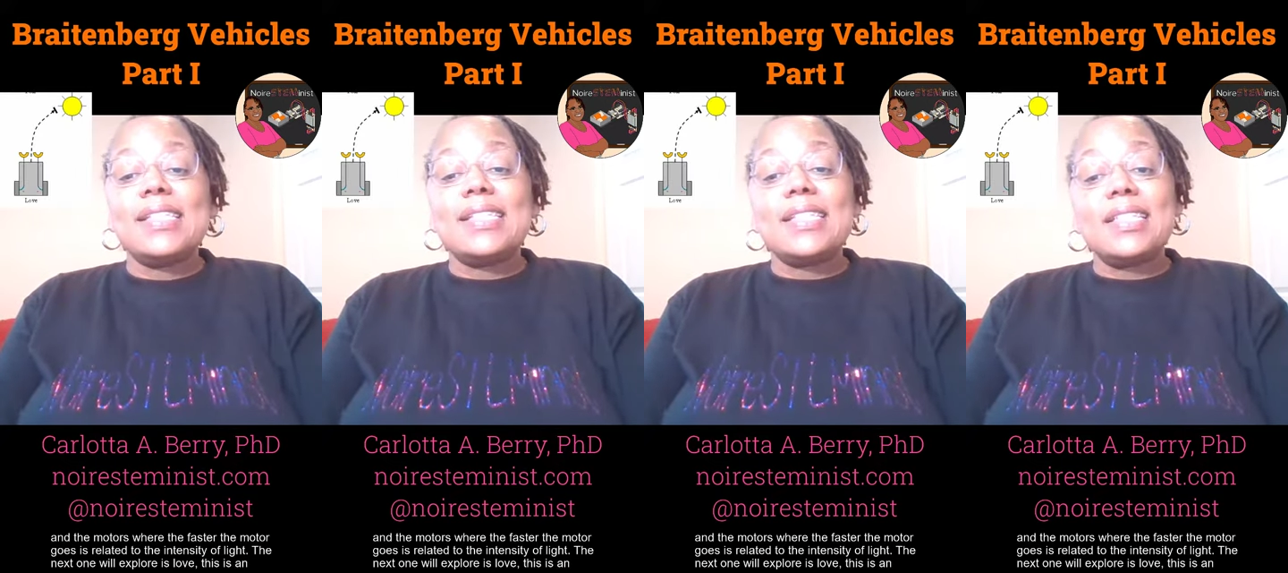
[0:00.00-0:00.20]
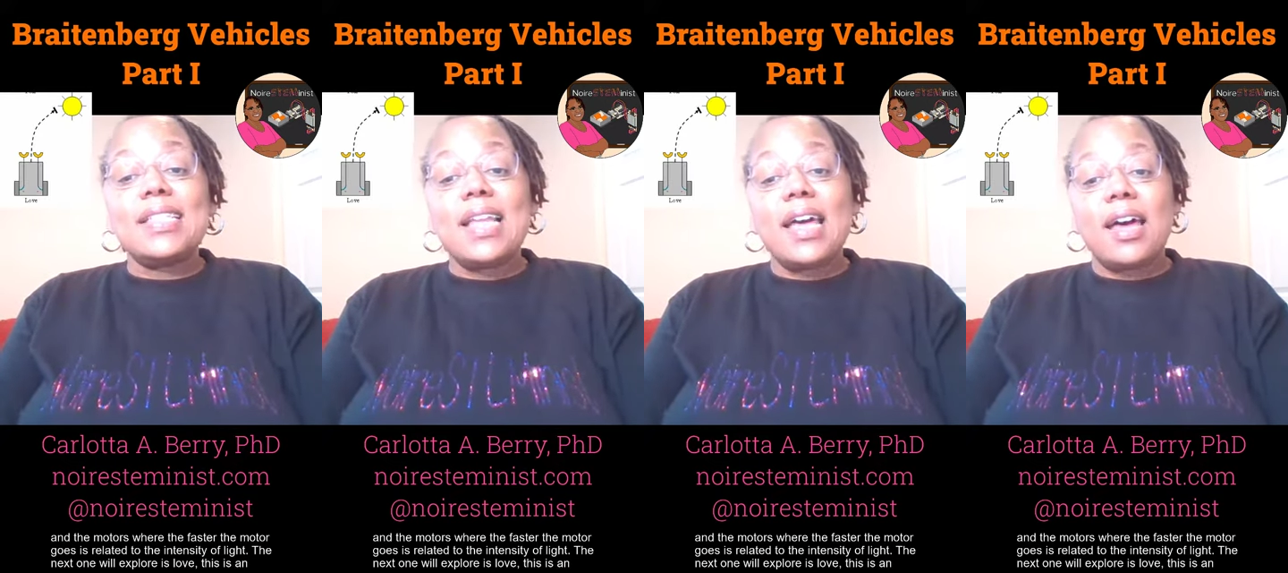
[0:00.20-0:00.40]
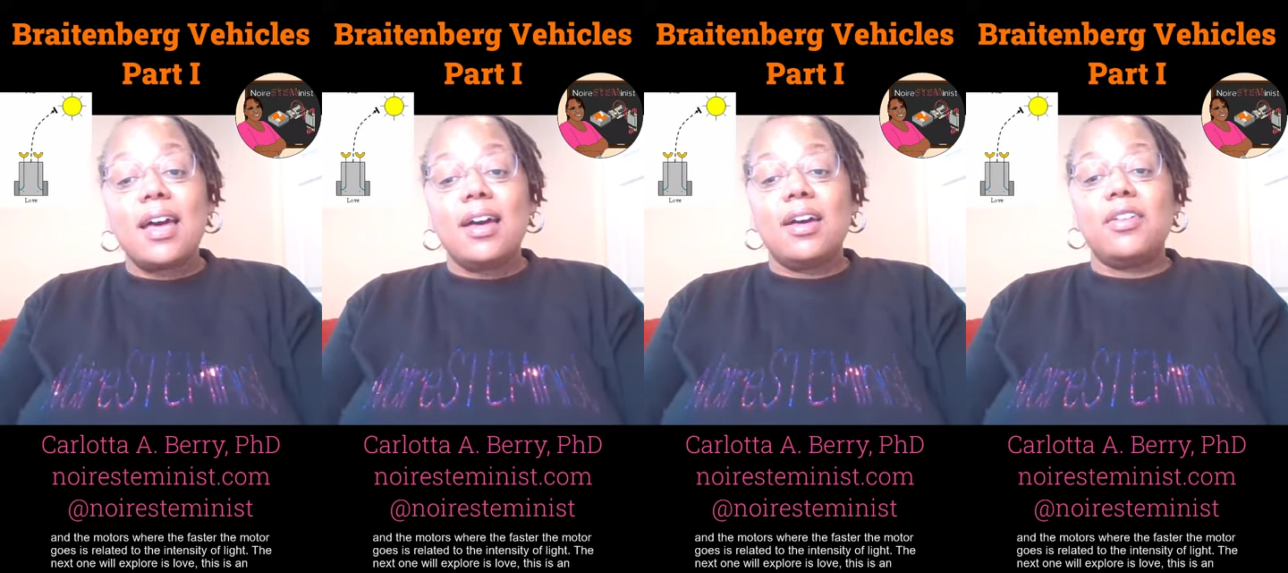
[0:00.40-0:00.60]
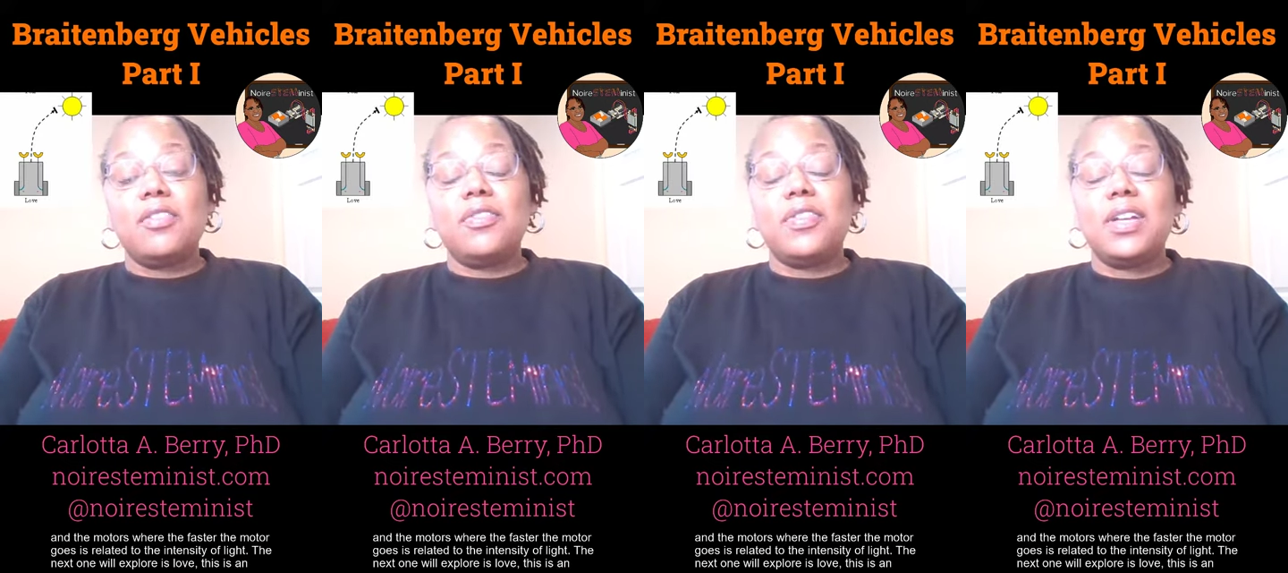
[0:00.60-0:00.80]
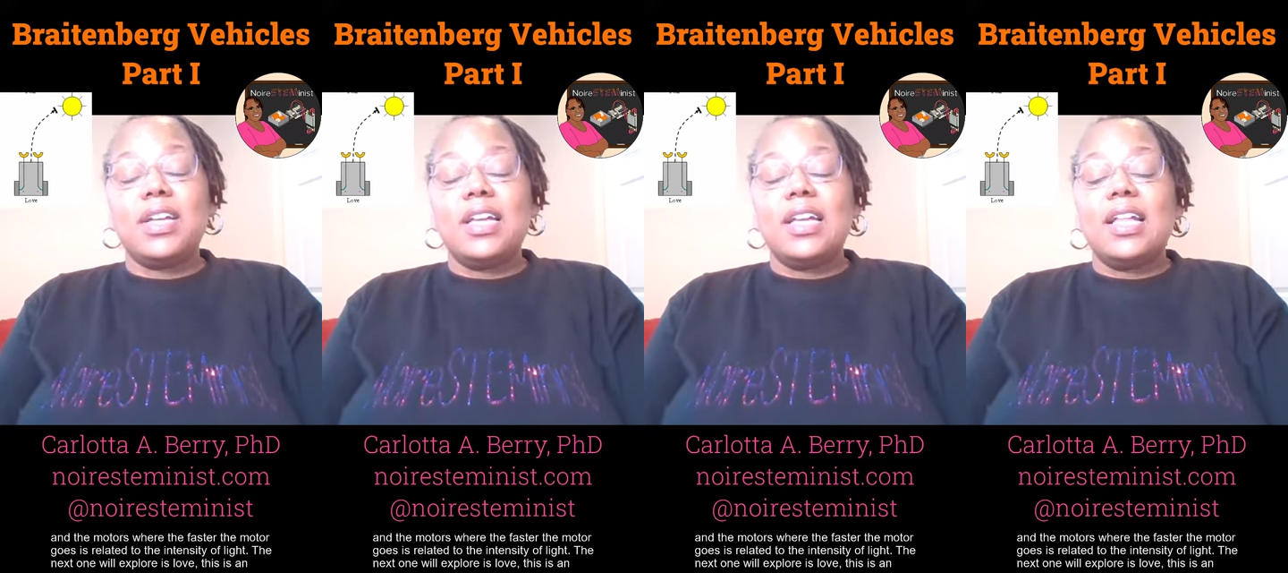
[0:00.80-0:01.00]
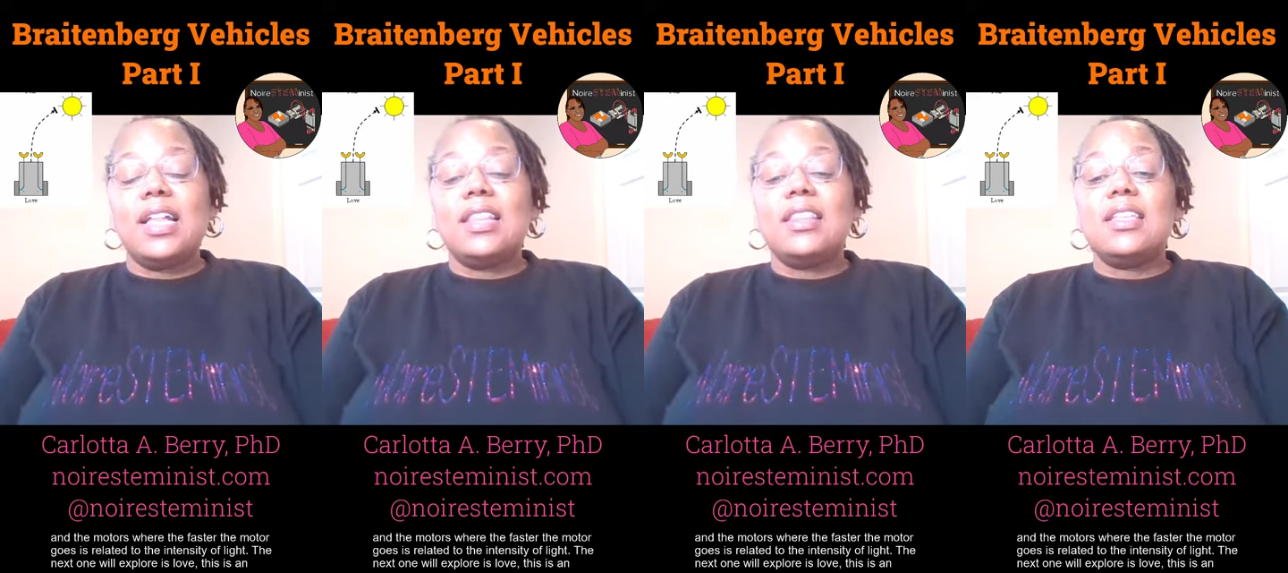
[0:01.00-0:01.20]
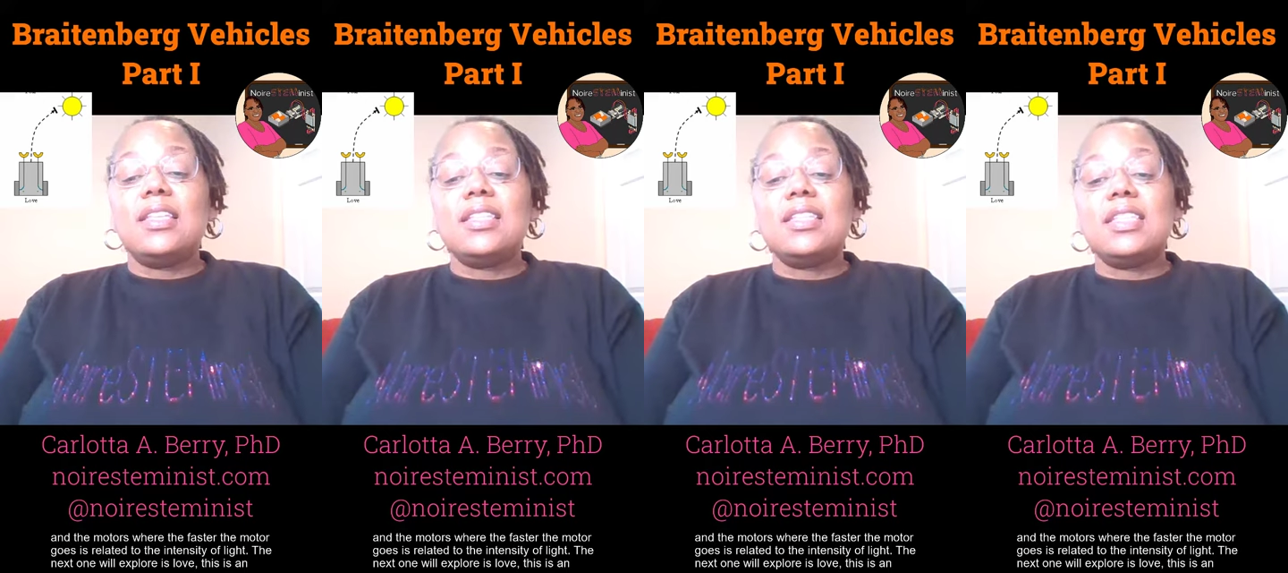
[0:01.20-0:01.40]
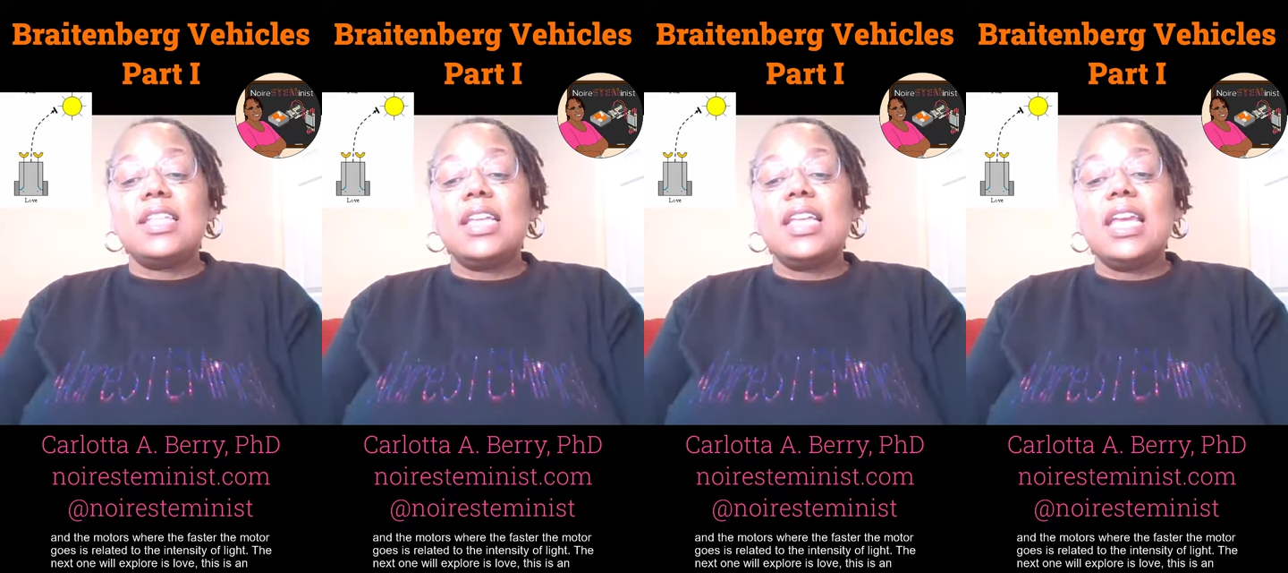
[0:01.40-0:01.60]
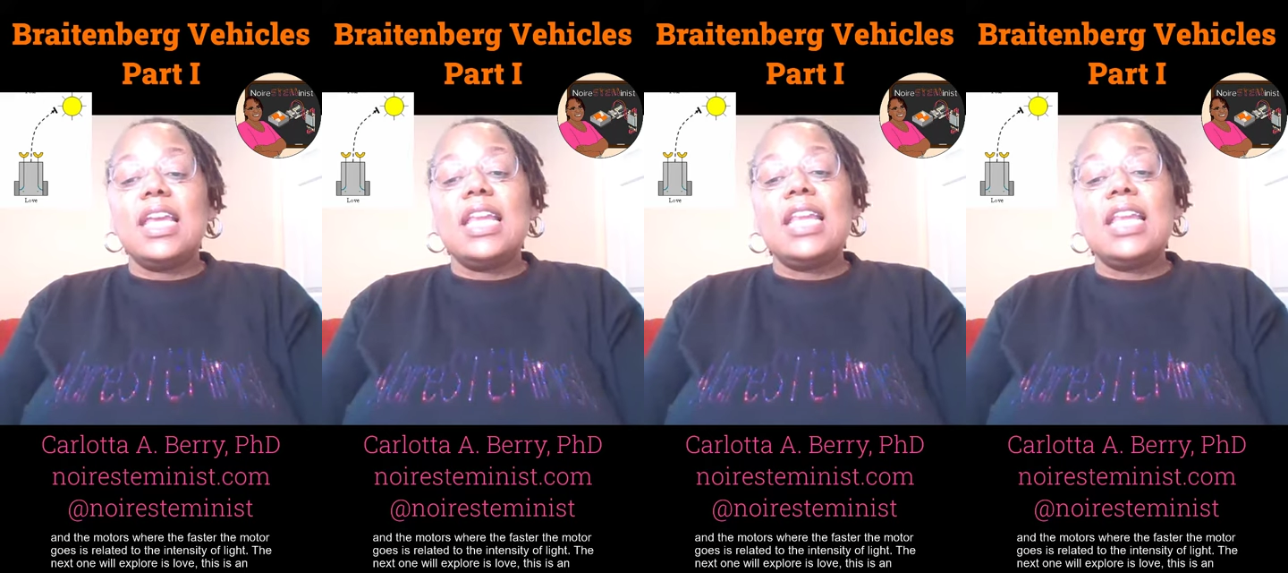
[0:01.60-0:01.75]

is love. This is an